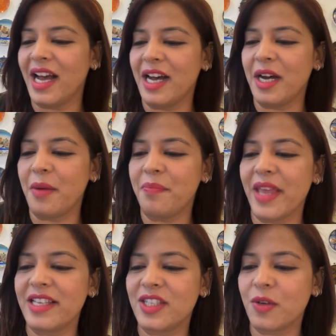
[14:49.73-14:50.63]

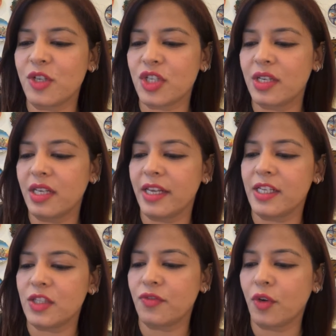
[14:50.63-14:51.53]
Next question
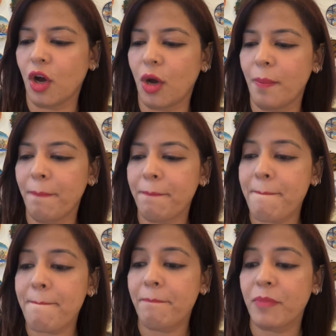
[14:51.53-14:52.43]
is from,
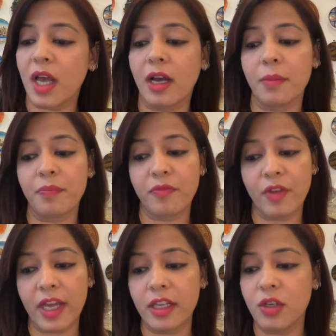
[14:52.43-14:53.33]

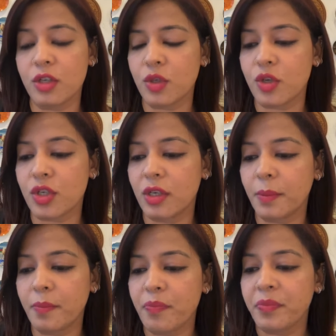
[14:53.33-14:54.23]
very good
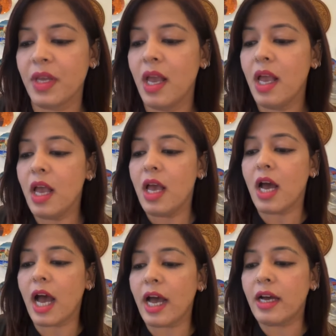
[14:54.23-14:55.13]
question.
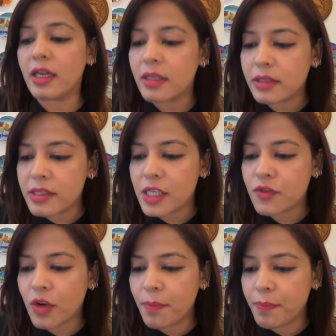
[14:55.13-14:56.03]
This
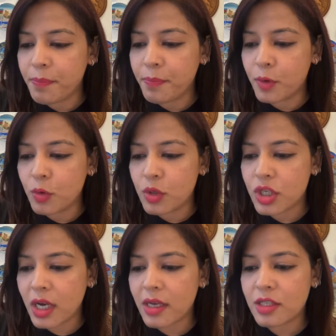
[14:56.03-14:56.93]
is from
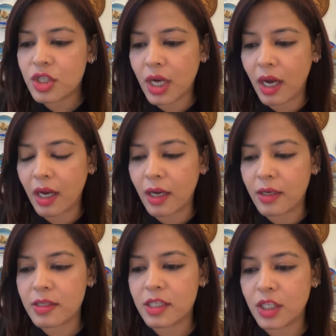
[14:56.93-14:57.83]
Pooja
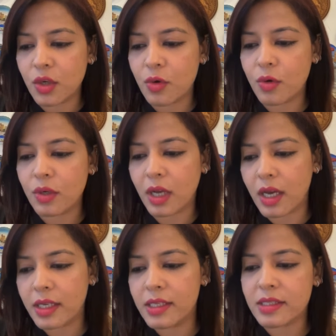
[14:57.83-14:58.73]
Jha
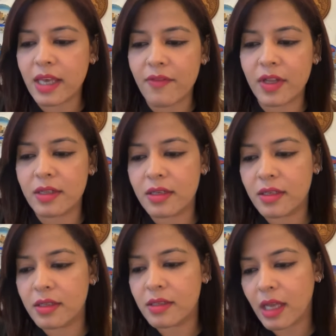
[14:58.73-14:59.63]

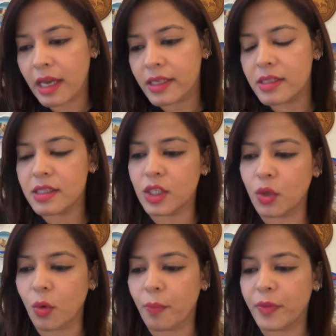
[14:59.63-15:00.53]

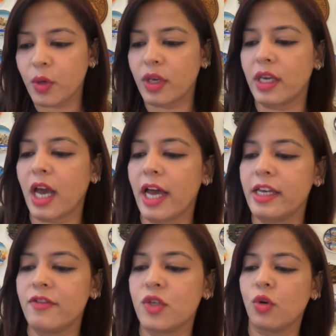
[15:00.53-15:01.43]
09790. Okay, I
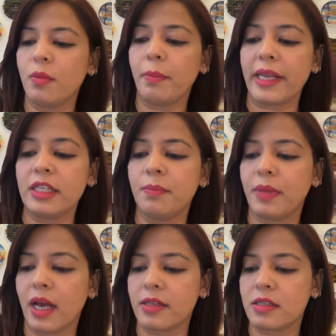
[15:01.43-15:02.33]
shown many
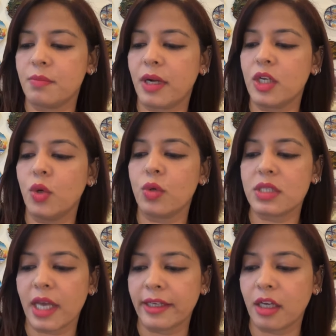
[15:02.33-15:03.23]
plants but no
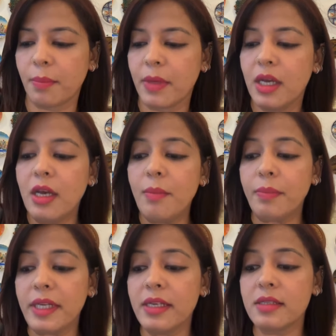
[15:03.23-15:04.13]
sign up.
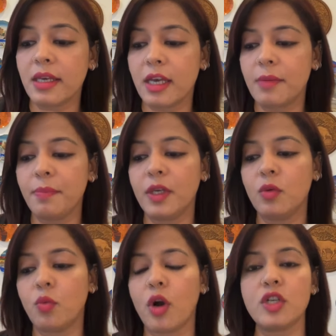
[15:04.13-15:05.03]
Please help
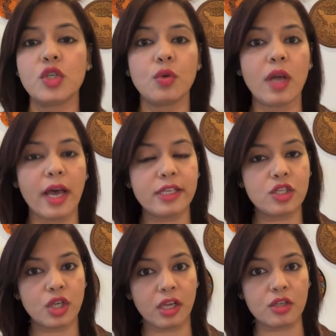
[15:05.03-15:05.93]
me. What should I
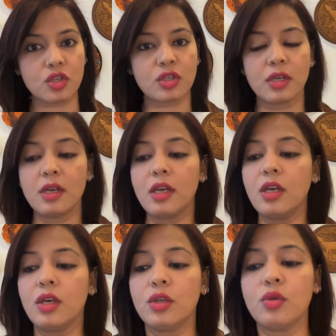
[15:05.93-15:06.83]
change?
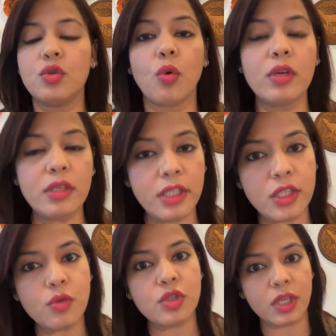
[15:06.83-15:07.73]
You don't
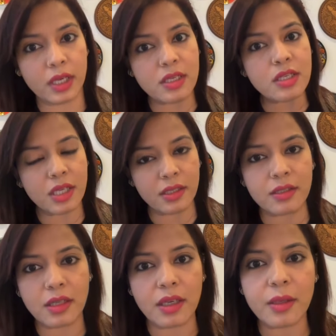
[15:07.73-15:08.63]
need to change
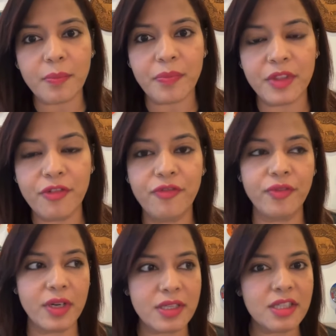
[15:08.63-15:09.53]
anything. The
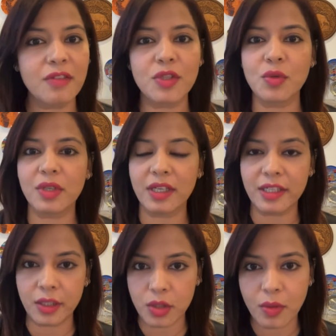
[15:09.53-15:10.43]
first thing which you
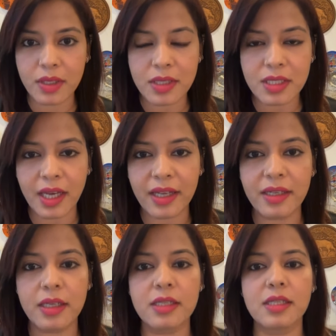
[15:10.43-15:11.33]
really need to
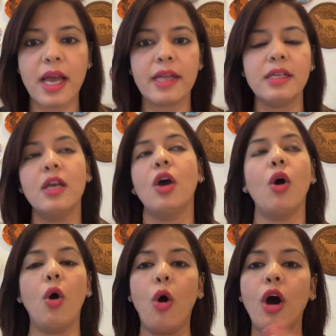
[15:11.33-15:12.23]
understand is that
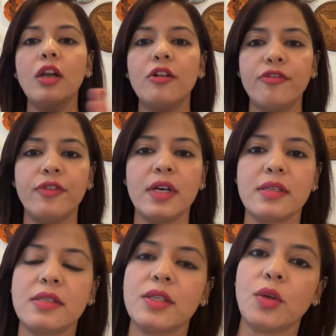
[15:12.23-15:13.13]
all of
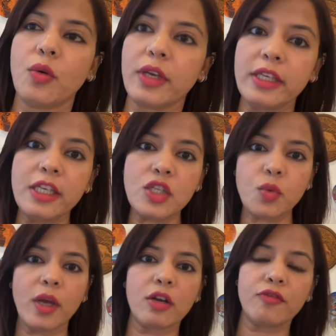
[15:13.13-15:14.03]
us, you know,
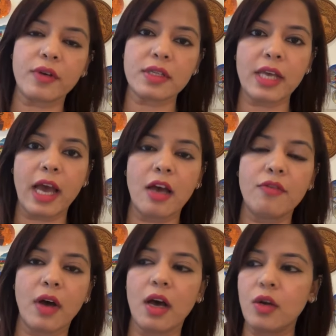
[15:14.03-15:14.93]
each one of us
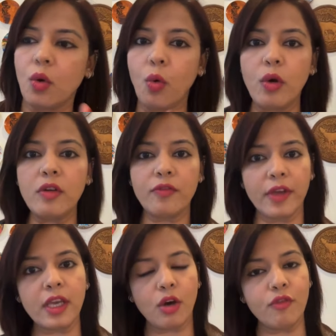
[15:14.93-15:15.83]
have our own
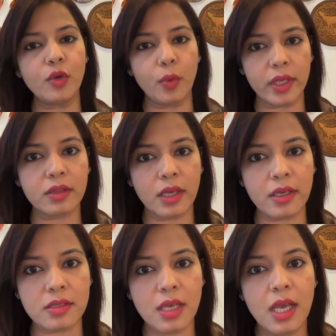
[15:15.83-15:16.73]
way of doing
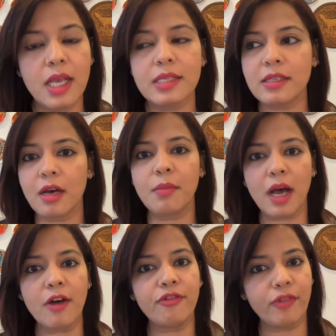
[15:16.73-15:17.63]
things.
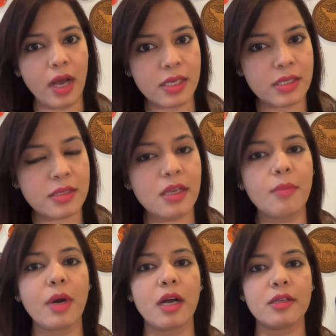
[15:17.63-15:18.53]
Some are fast,
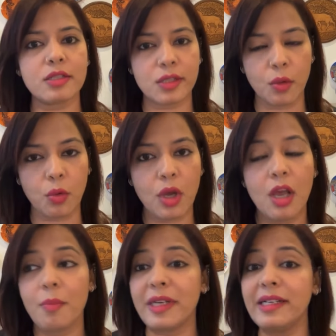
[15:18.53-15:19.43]
some are slow,
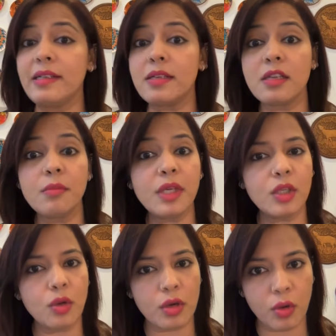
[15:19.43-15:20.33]
but it doesn't
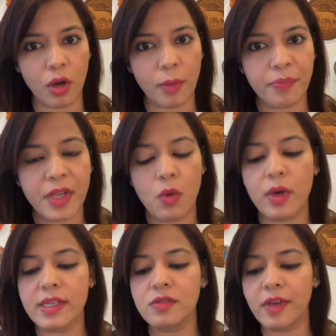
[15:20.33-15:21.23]
mean you are wrong.
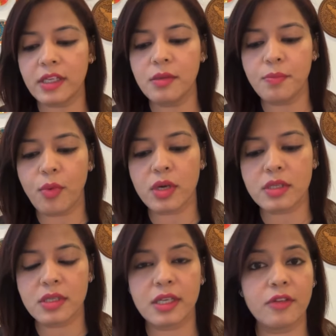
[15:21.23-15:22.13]
What is very
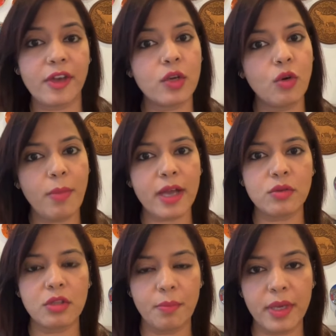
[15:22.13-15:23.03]
important, and if I go
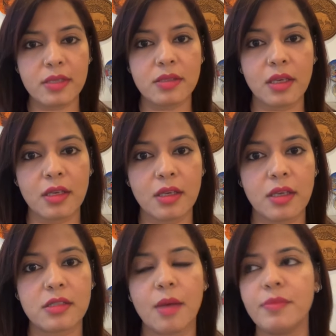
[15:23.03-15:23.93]
back to the basic,
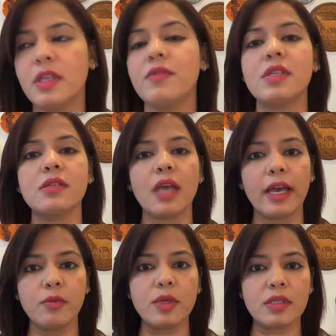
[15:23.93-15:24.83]
something which is,
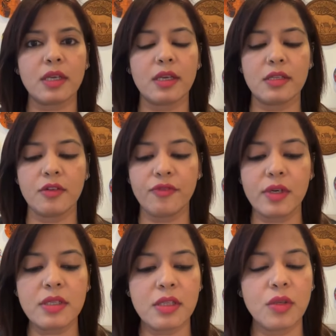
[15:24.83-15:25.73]
I would say, is the
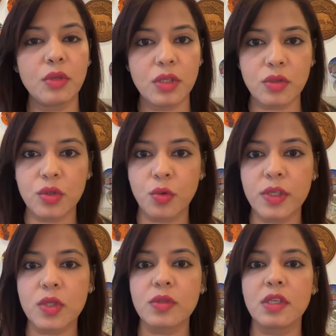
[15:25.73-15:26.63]
first thing you need to do
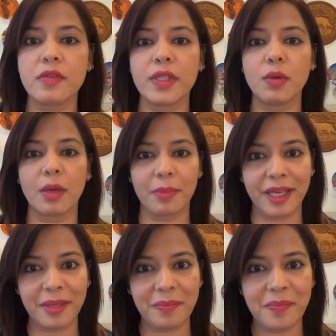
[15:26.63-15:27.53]
is to sit with your
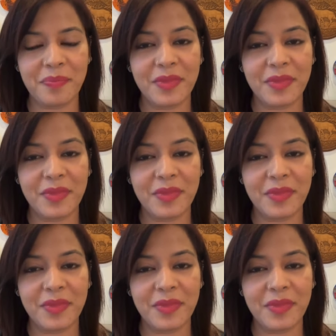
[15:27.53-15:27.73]
upline.